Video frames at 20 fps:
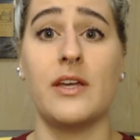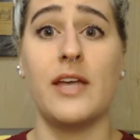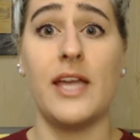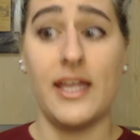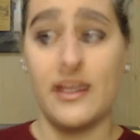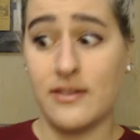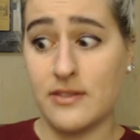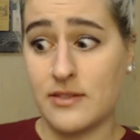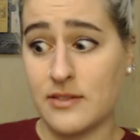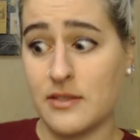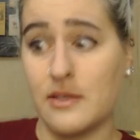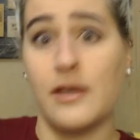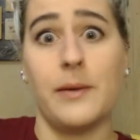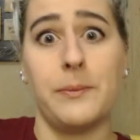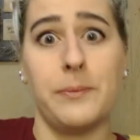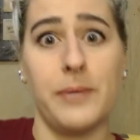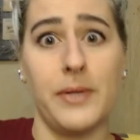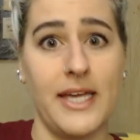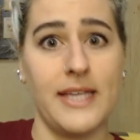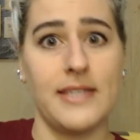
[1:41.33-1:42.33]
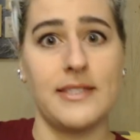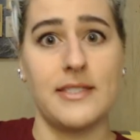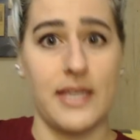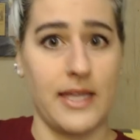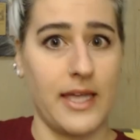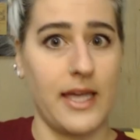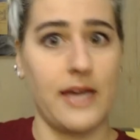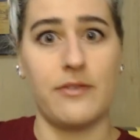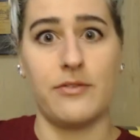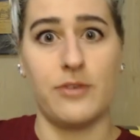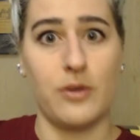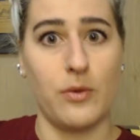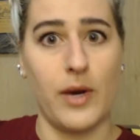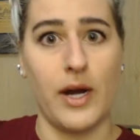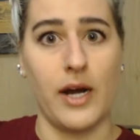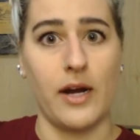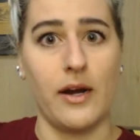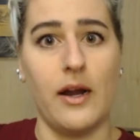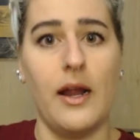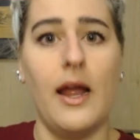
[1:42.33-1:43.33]
Hence, plastic
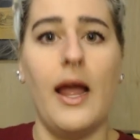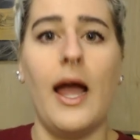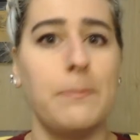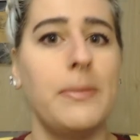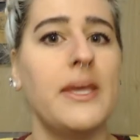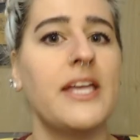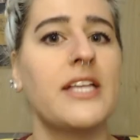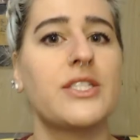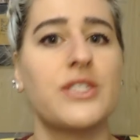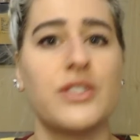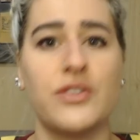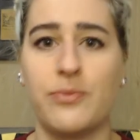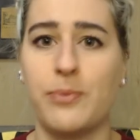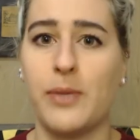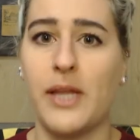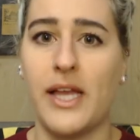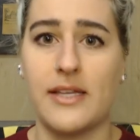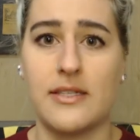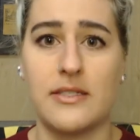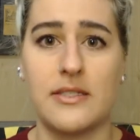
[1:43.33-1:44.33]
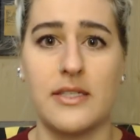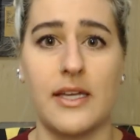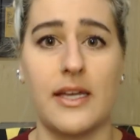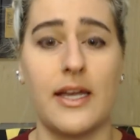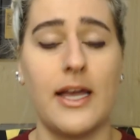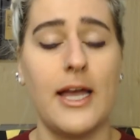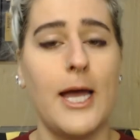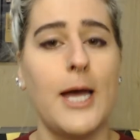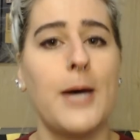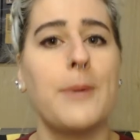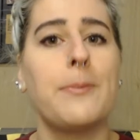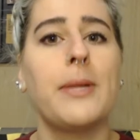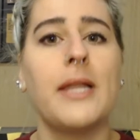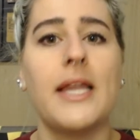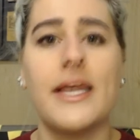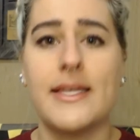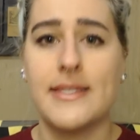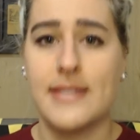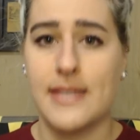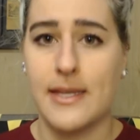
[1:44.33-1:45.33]
everywhere, bits of plastic.
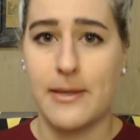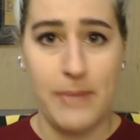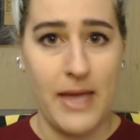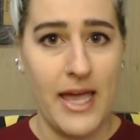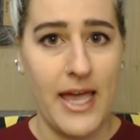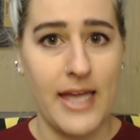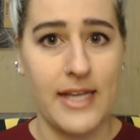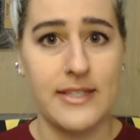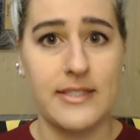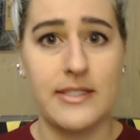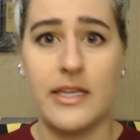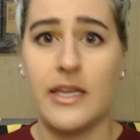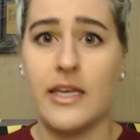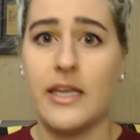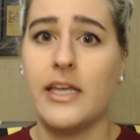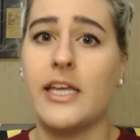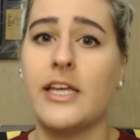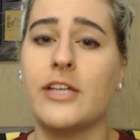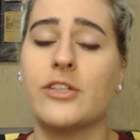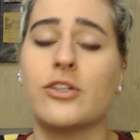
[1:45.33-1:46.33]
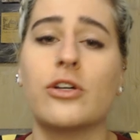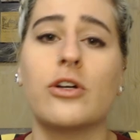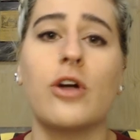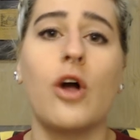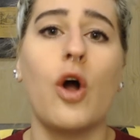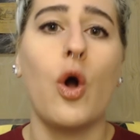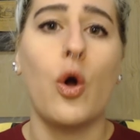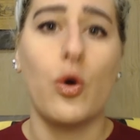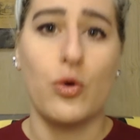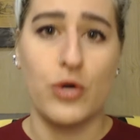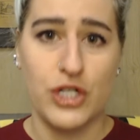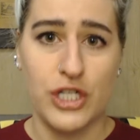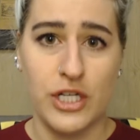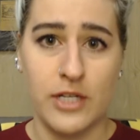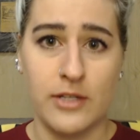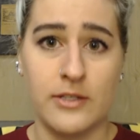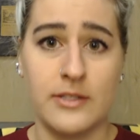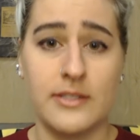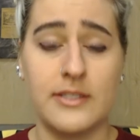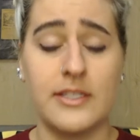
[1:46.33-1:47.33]
Plastic bags in our
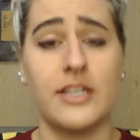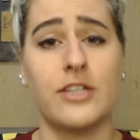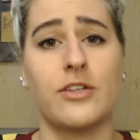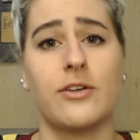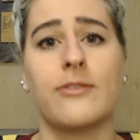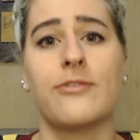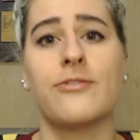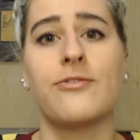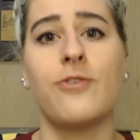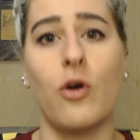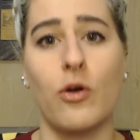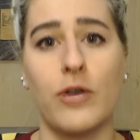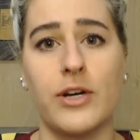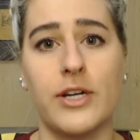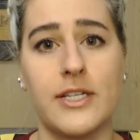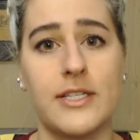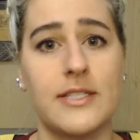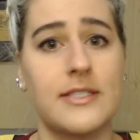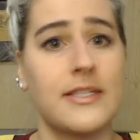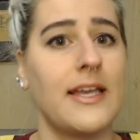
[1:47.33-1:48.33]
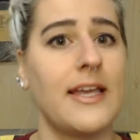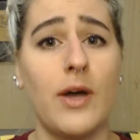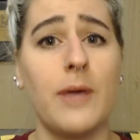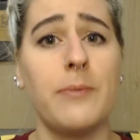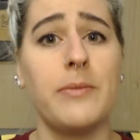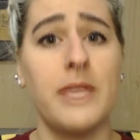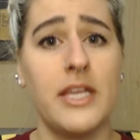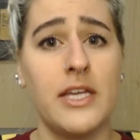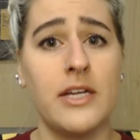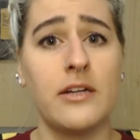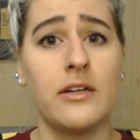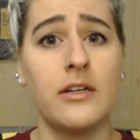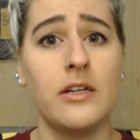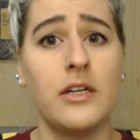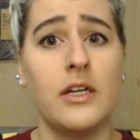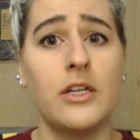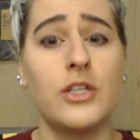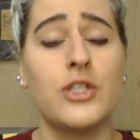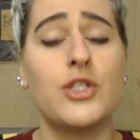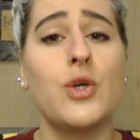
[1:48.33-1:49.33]
oceans, in our forests. So I'm here
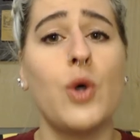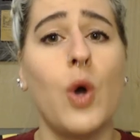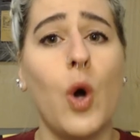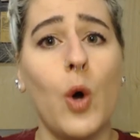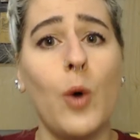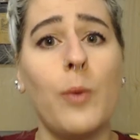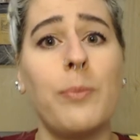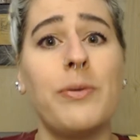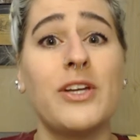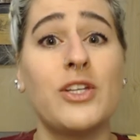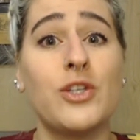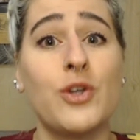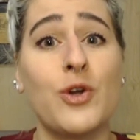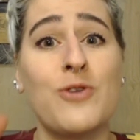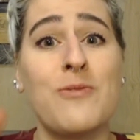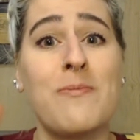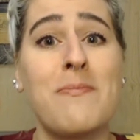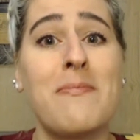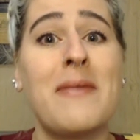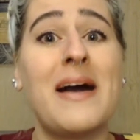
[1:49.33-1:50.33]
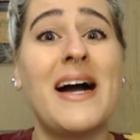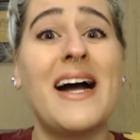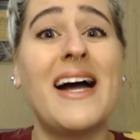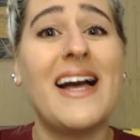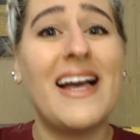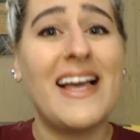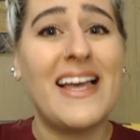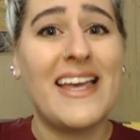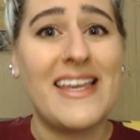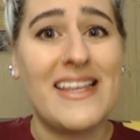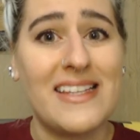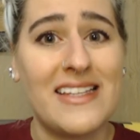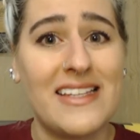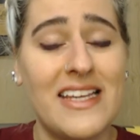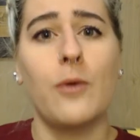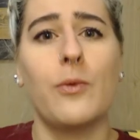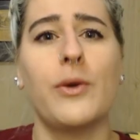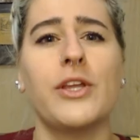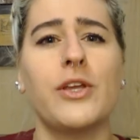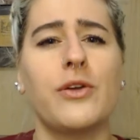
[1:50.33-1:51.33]
to open your
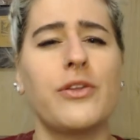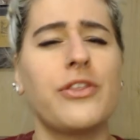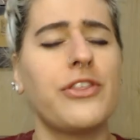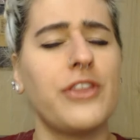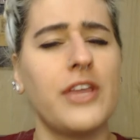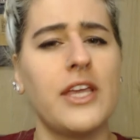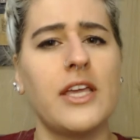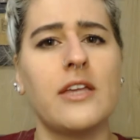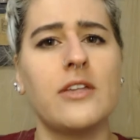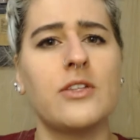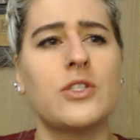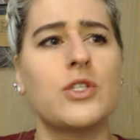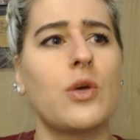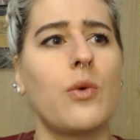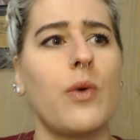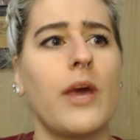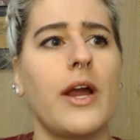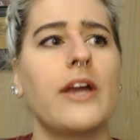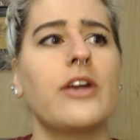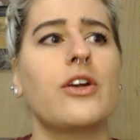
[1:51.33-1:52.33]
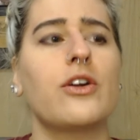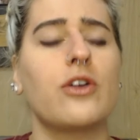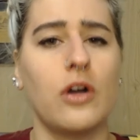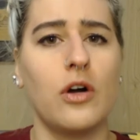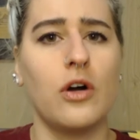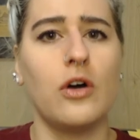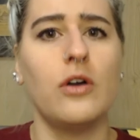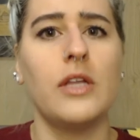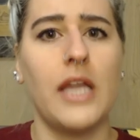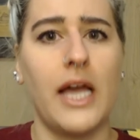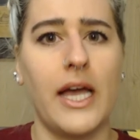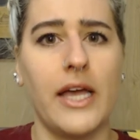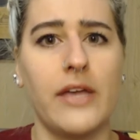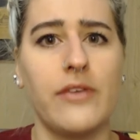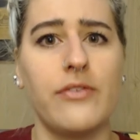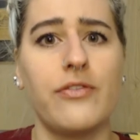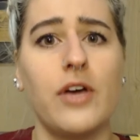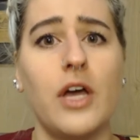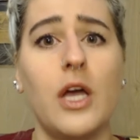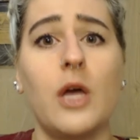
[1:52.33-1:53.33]
mind. When you think in square your whole
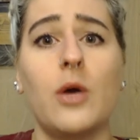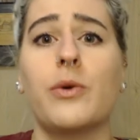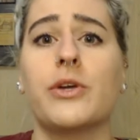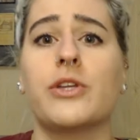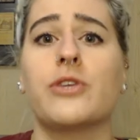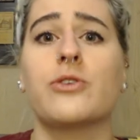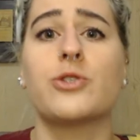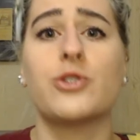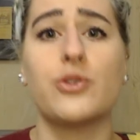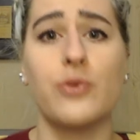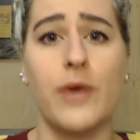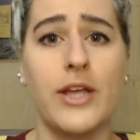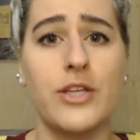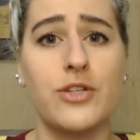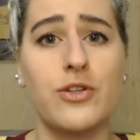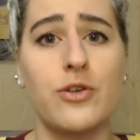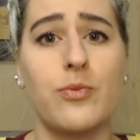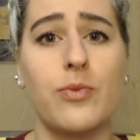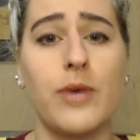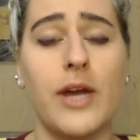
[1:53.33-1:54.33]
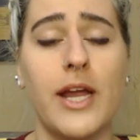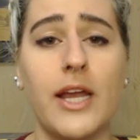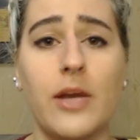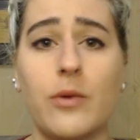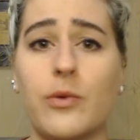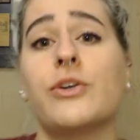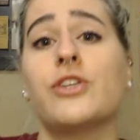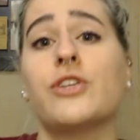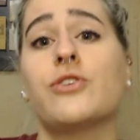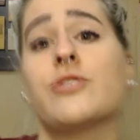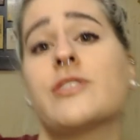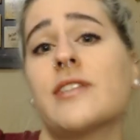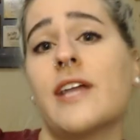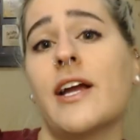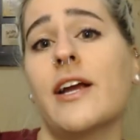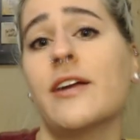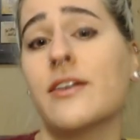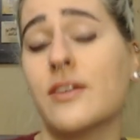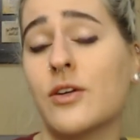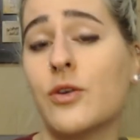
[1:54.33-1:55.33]
life, when you stretch your brain, when you
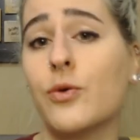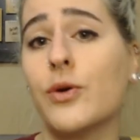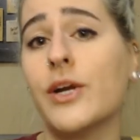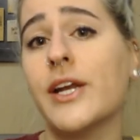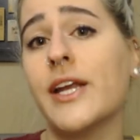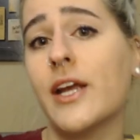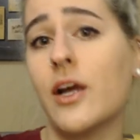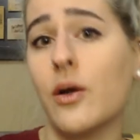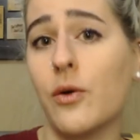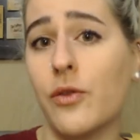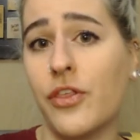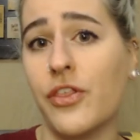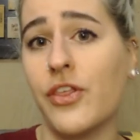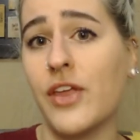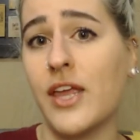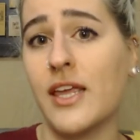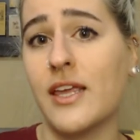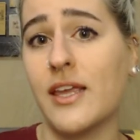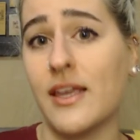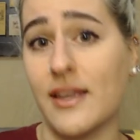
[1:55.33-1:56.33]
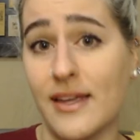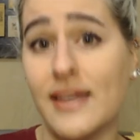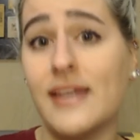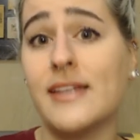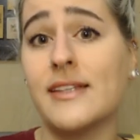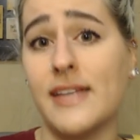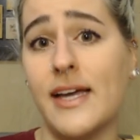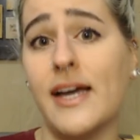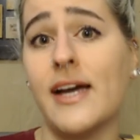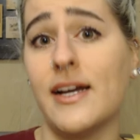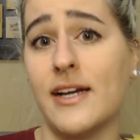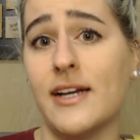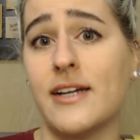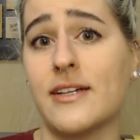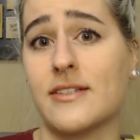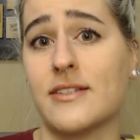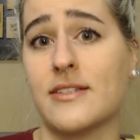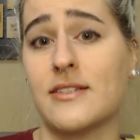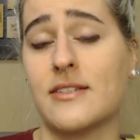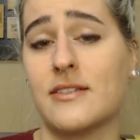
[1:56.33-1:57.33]
start critical thinking, that
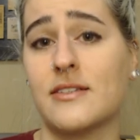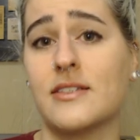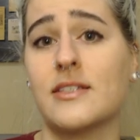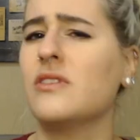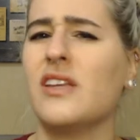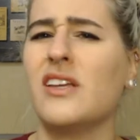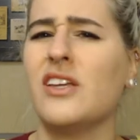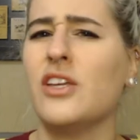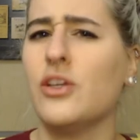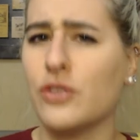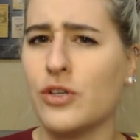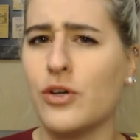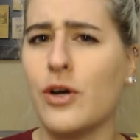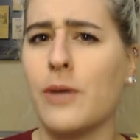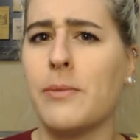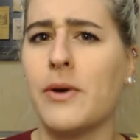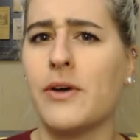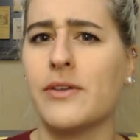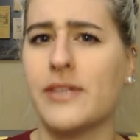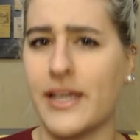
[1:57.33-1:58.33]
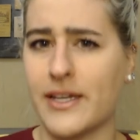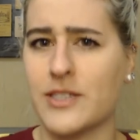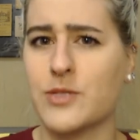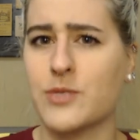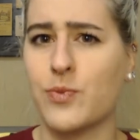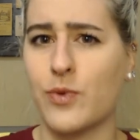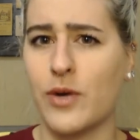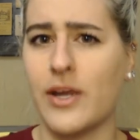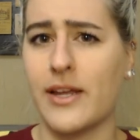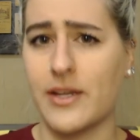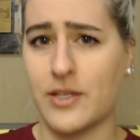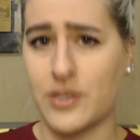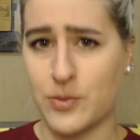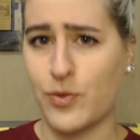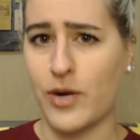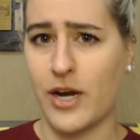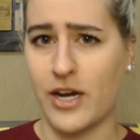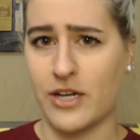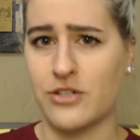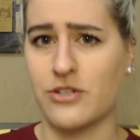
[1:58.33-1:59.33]
hurts. You know about that
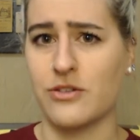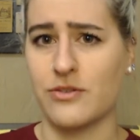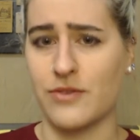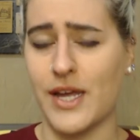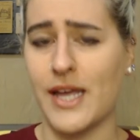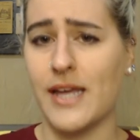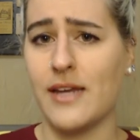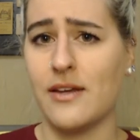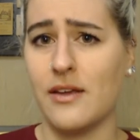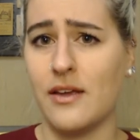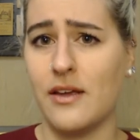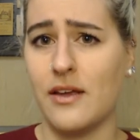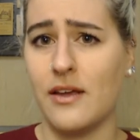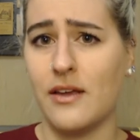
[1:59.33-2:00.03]
expression, right?